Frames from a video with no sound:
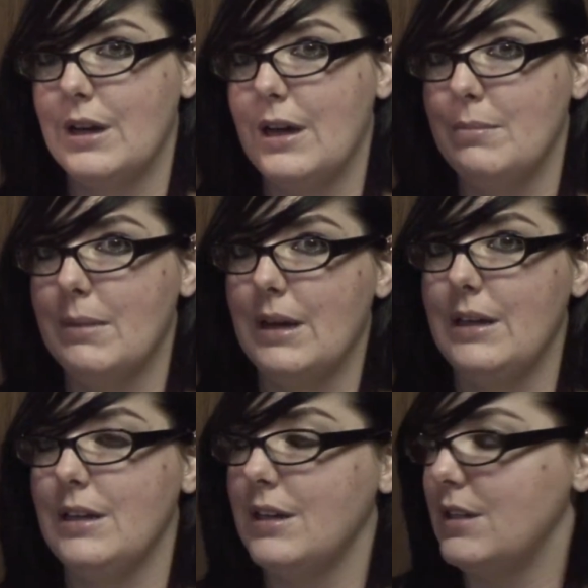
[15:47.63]
I
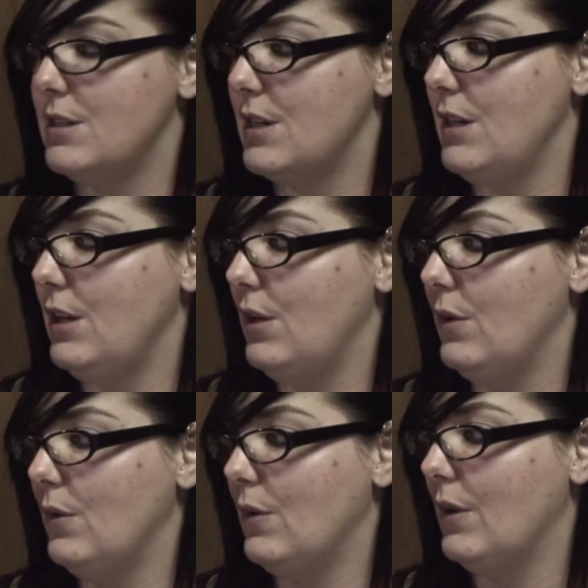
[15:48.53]
might
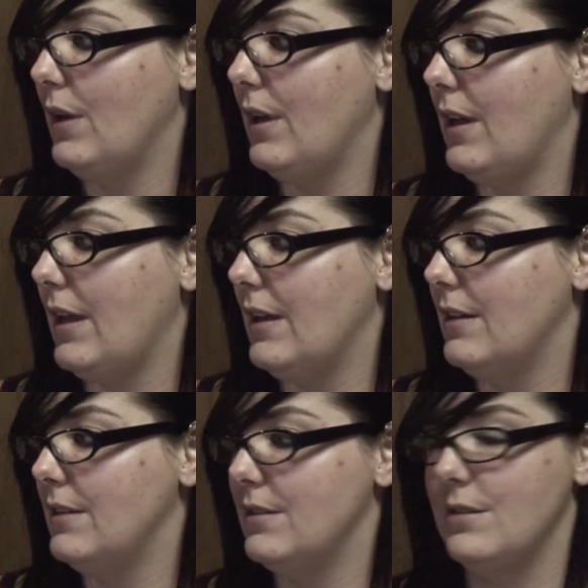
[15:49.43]
continue
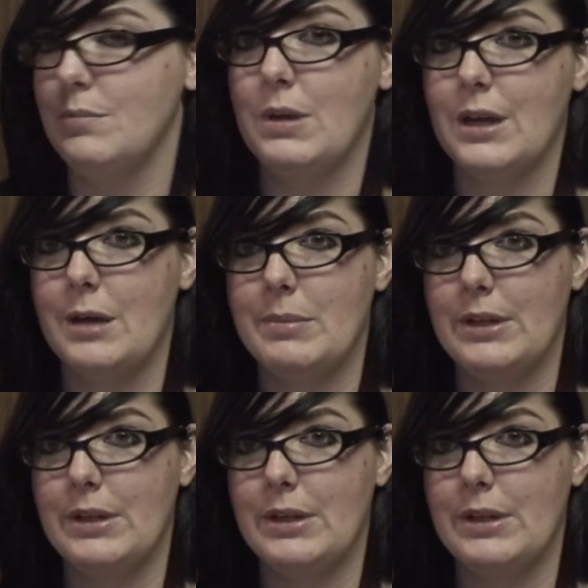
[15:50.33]
and pick up